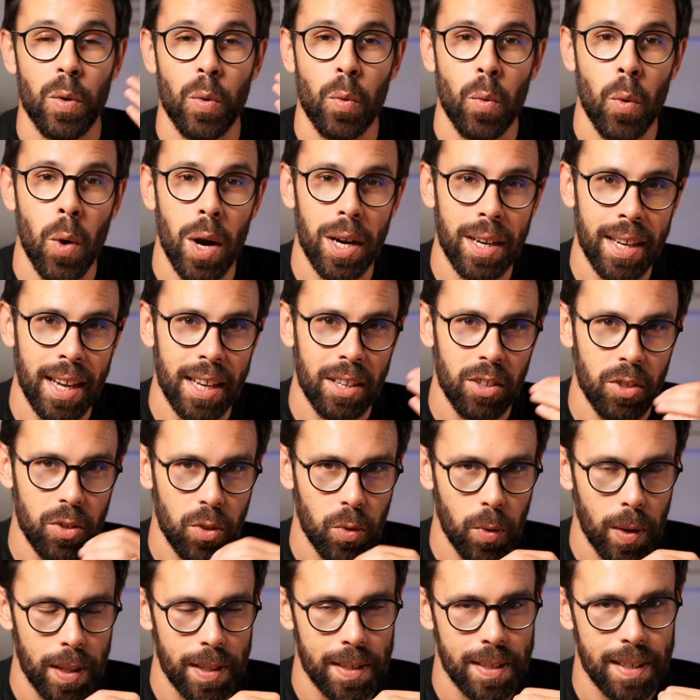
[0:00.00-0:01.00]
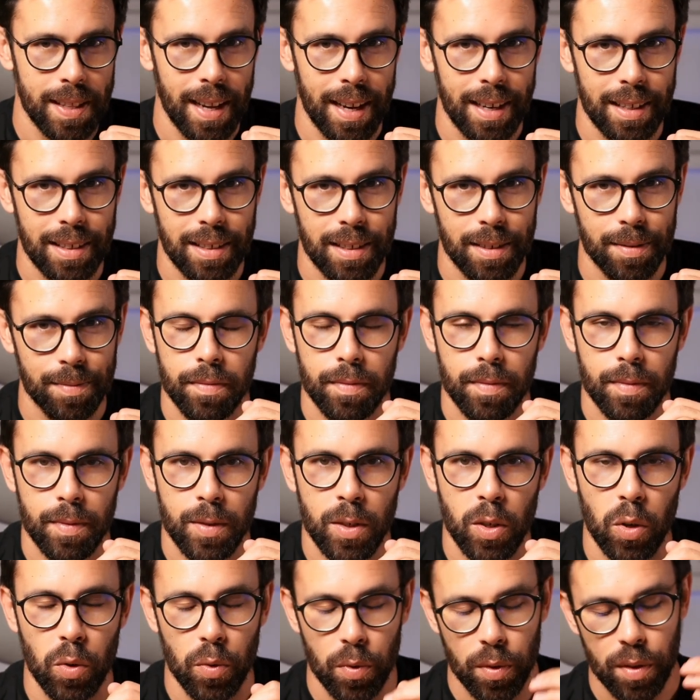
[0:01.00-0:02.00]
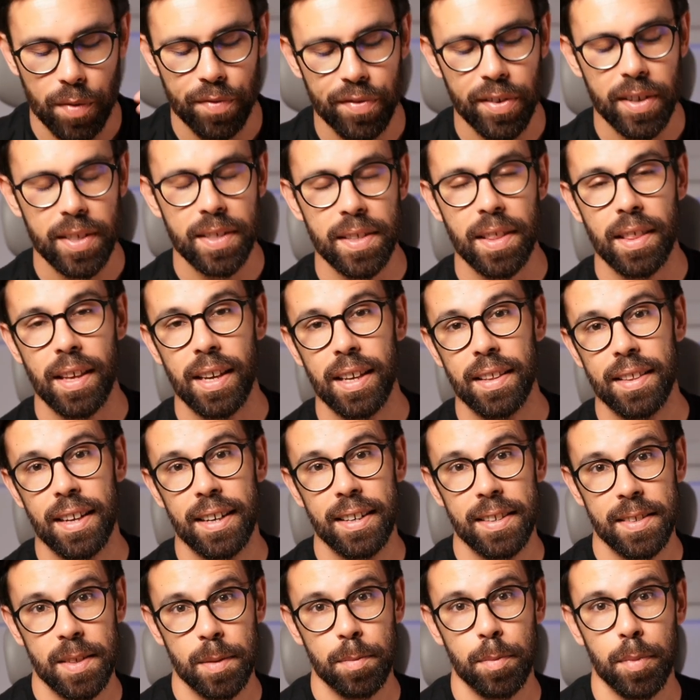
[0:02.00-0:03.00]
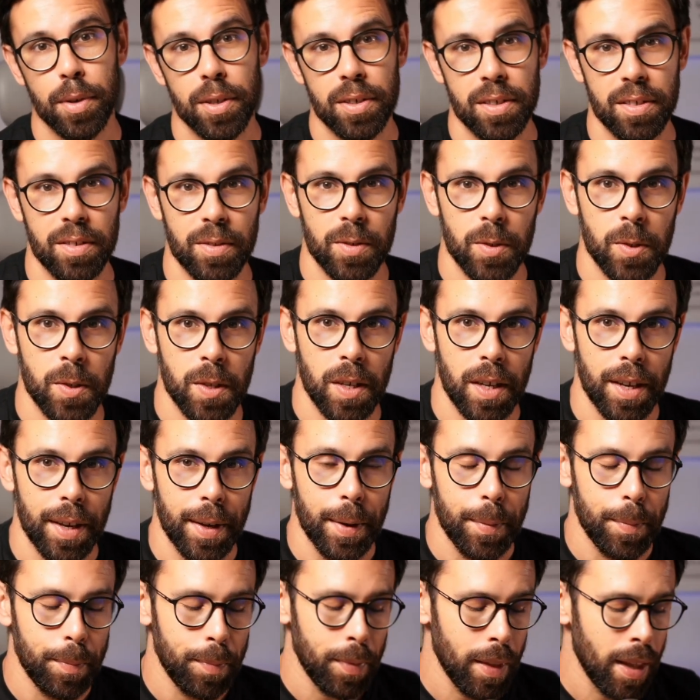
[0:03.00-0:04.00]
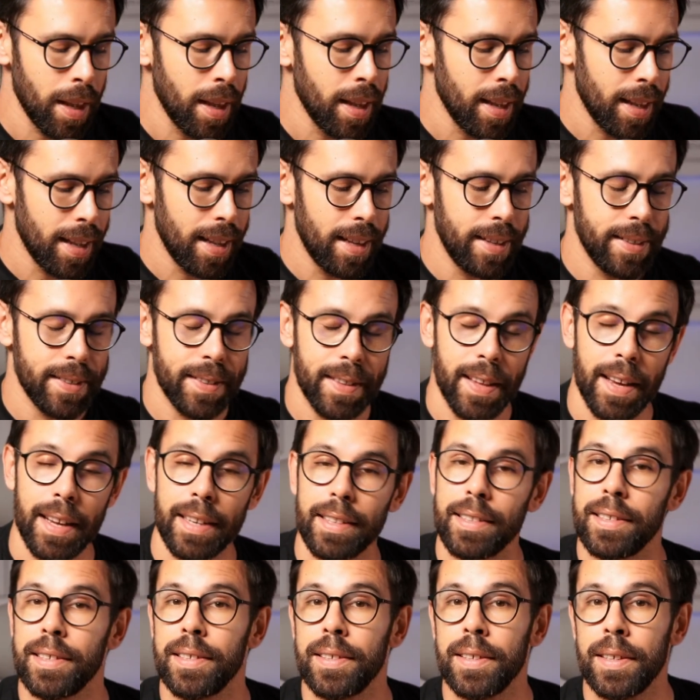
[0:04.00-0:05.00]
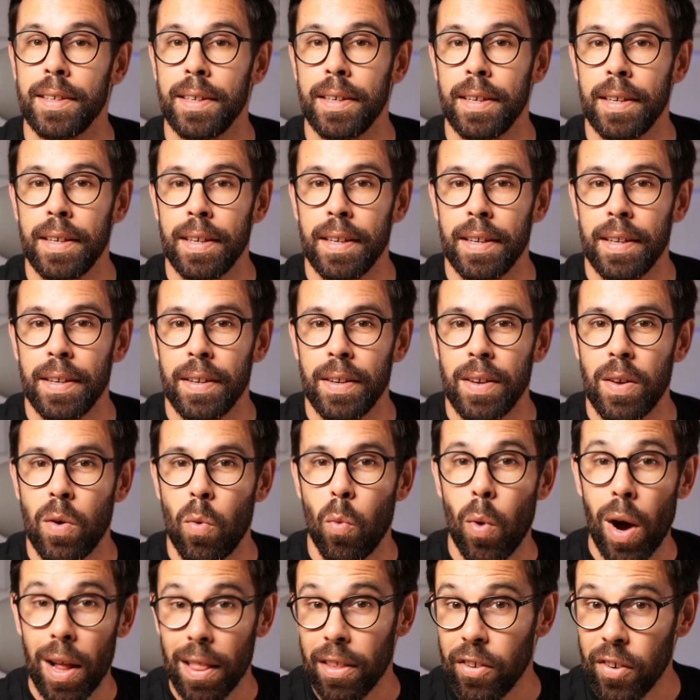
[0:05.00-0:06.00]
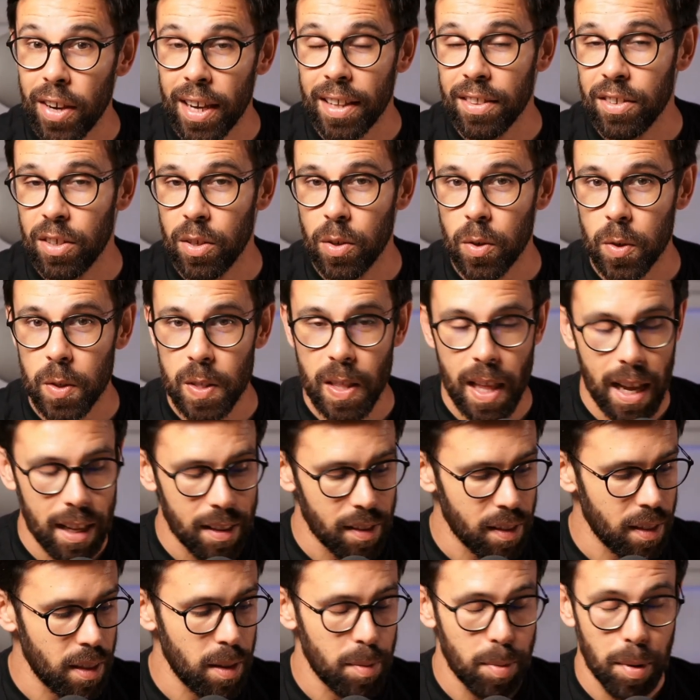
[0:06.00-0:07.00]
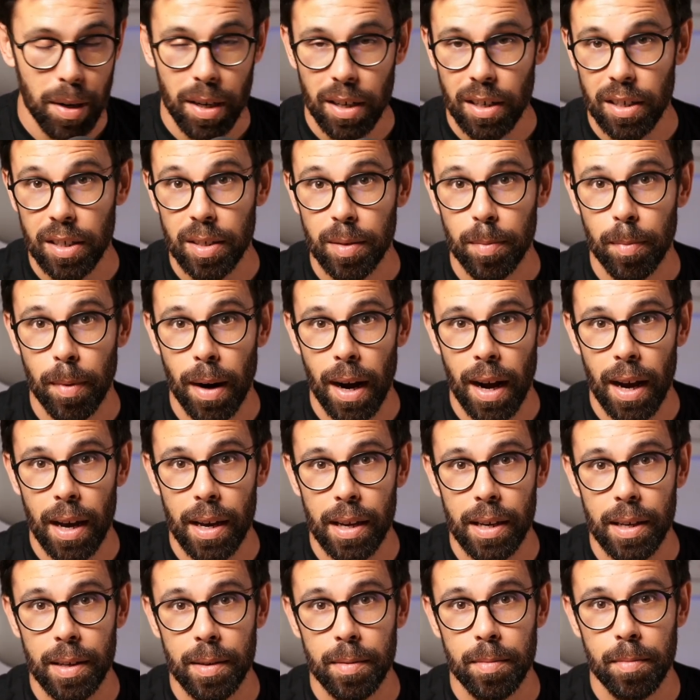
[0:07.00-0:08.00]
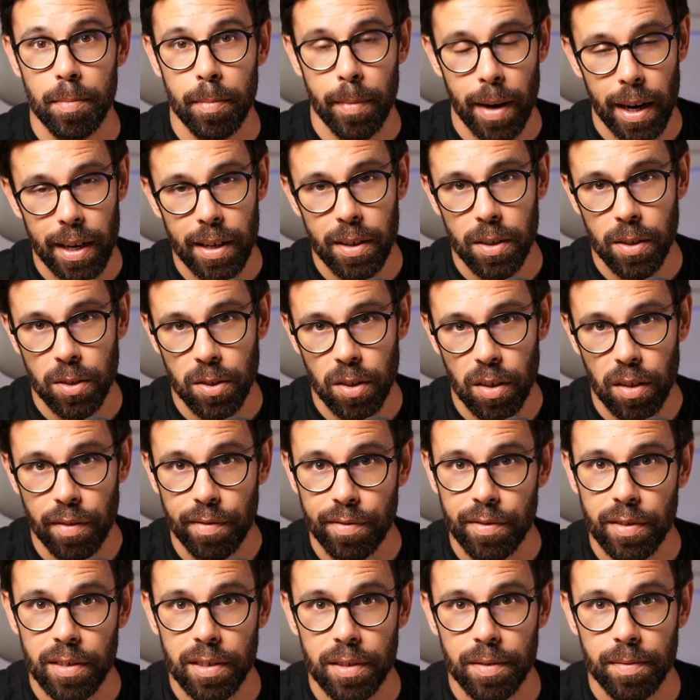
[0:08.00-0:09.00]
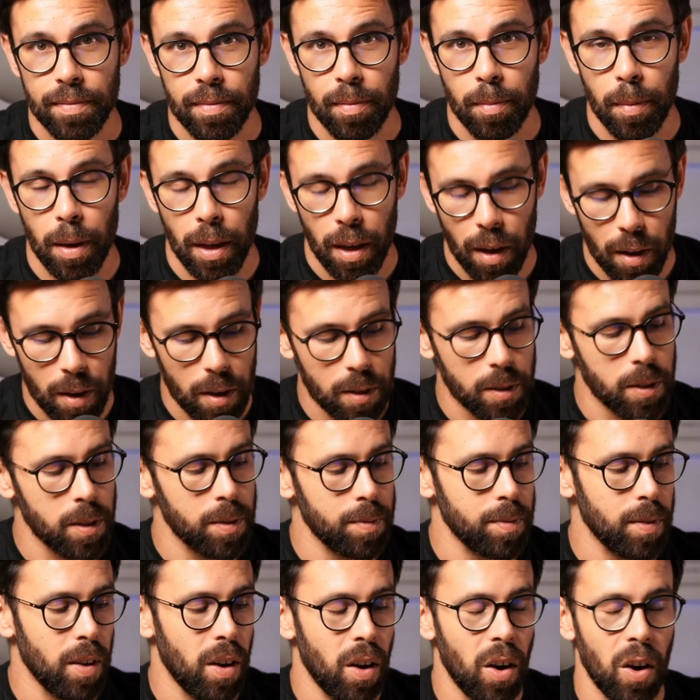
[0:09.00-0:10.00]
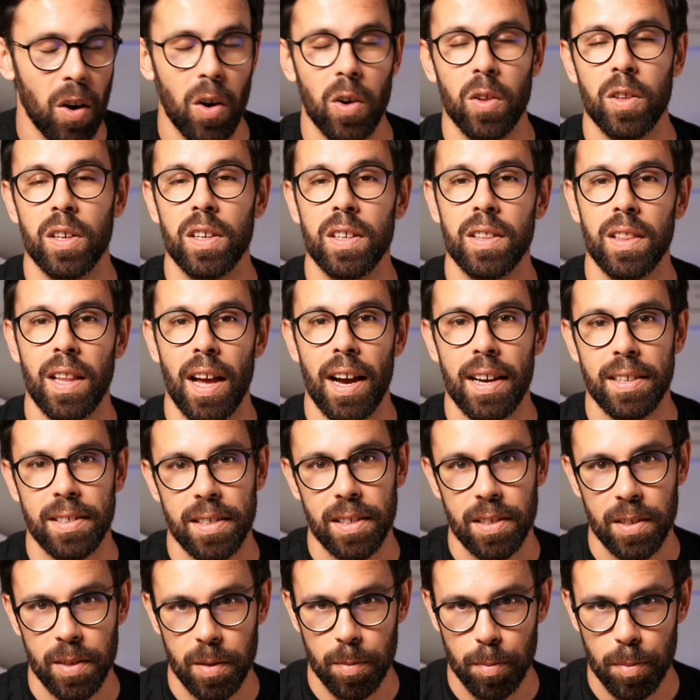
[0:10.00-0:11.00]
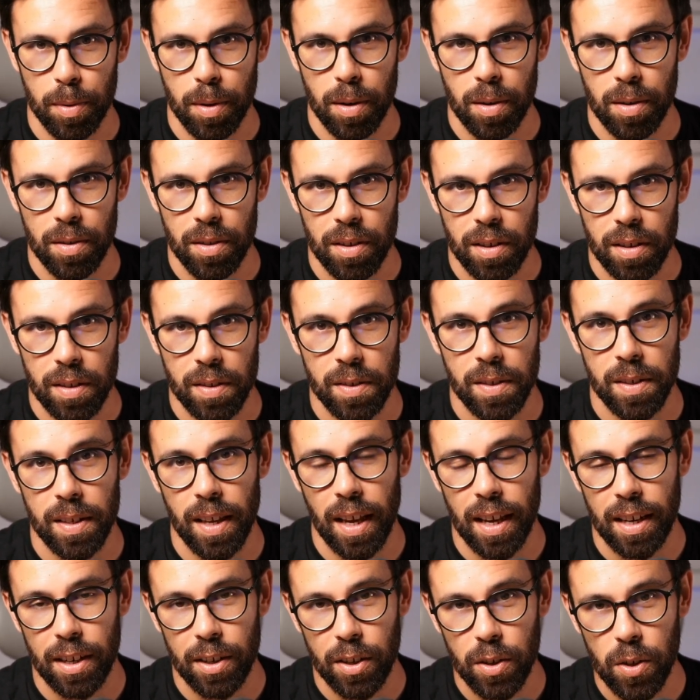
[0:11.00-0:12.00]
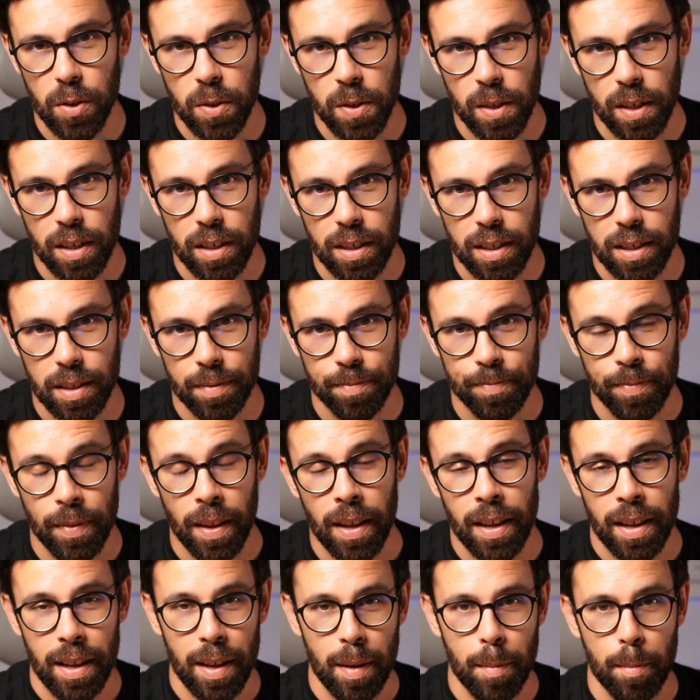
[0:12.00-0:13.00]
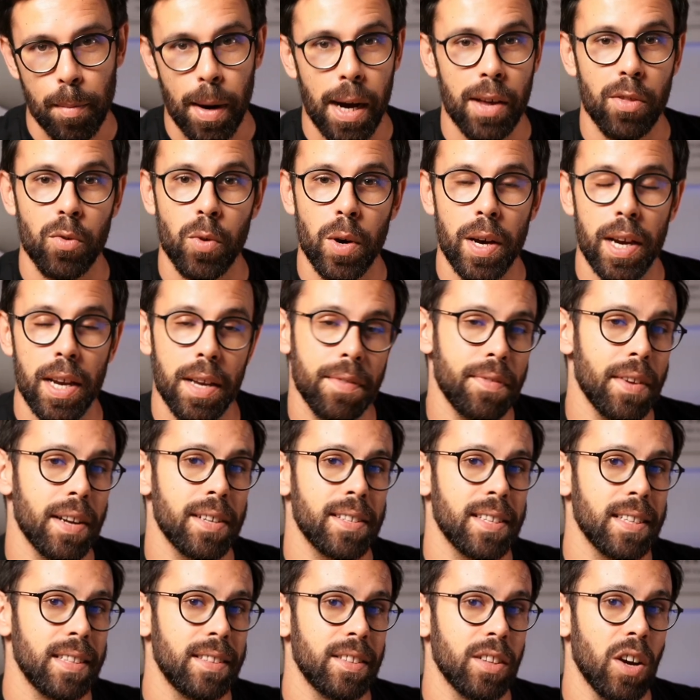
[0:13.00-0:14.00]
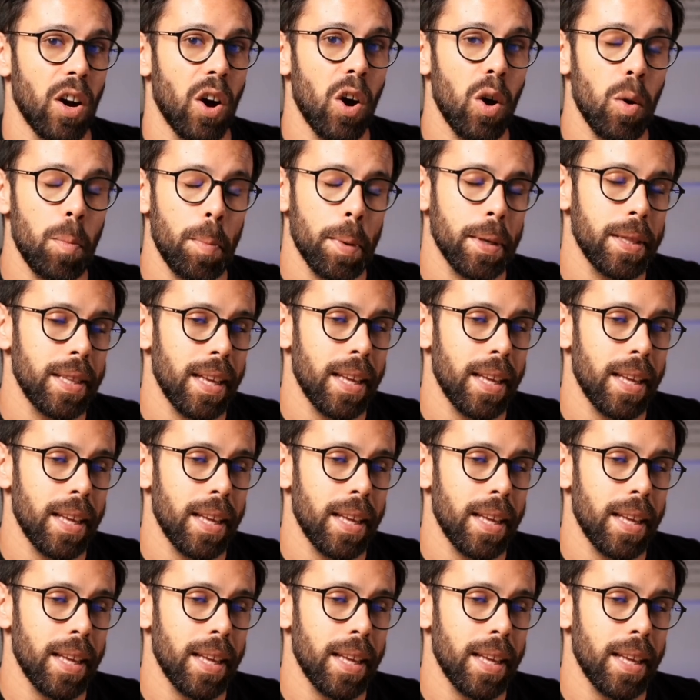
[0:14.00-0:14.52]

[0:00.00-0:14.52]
What can you do instead? So the first thing that is important to say is that while you can't use that debugger by Microsoft because only licensed products can use it, by the way, there's an open